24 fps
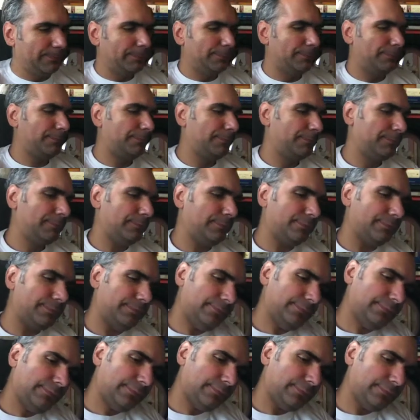
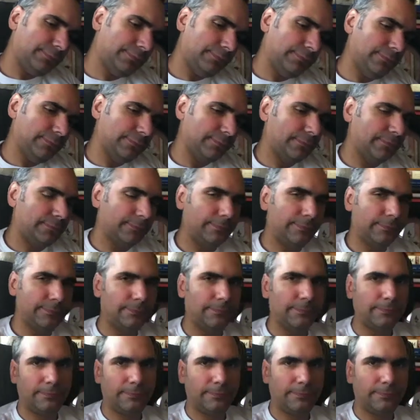Nobody speaks.